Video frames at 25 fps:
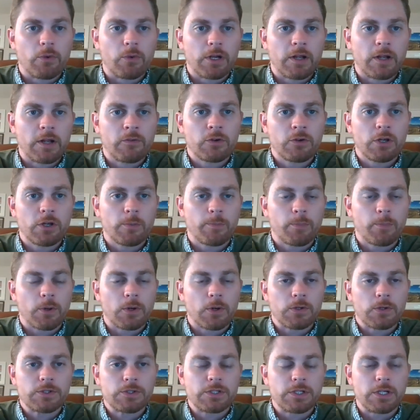Whenever you're
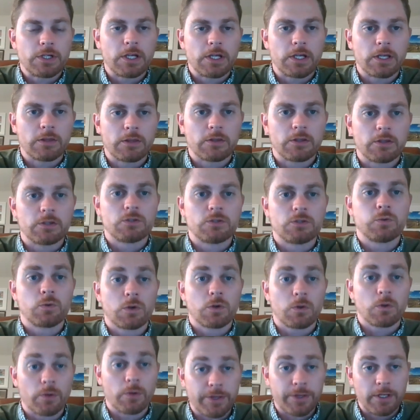purchasing the
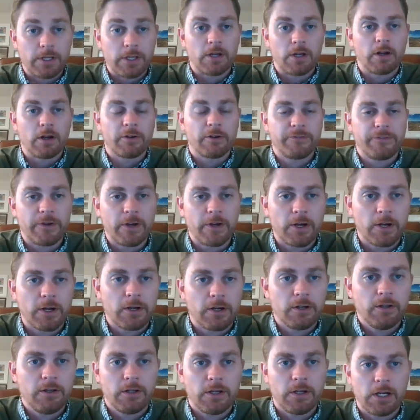tour with the
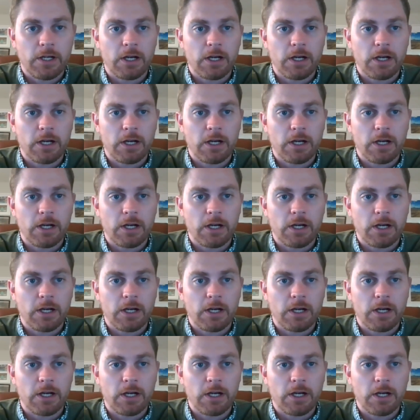airfare,